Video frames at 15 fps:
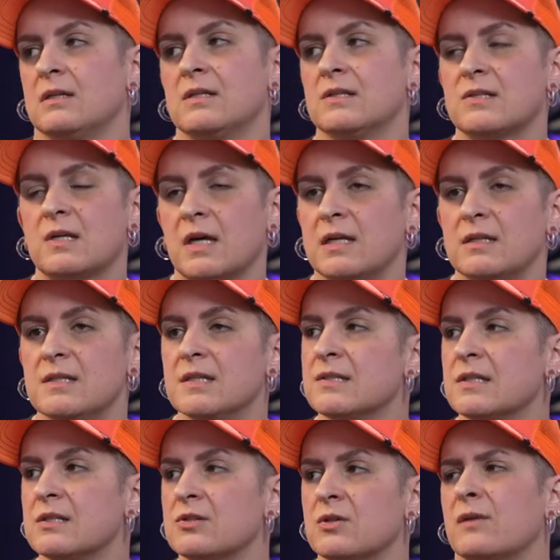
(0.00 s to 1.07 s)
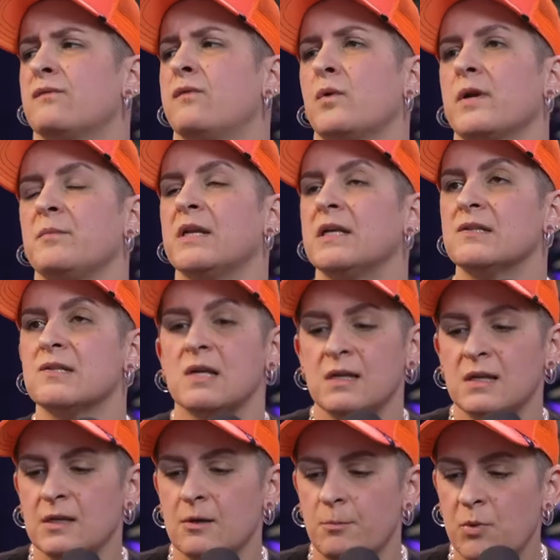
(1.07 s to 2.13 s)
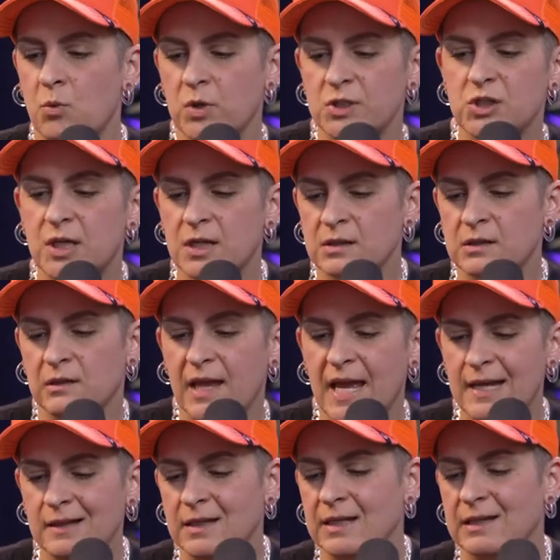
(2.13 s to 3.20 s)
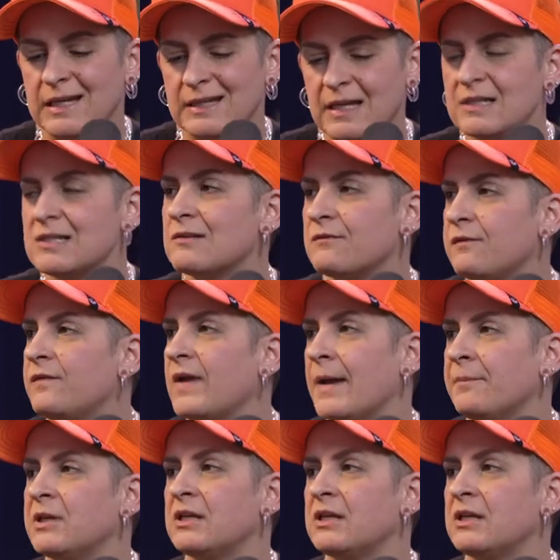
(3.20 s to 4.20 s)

It's kind of distance, like 40 minutes. Yep. But once you get into Langley, like that's a family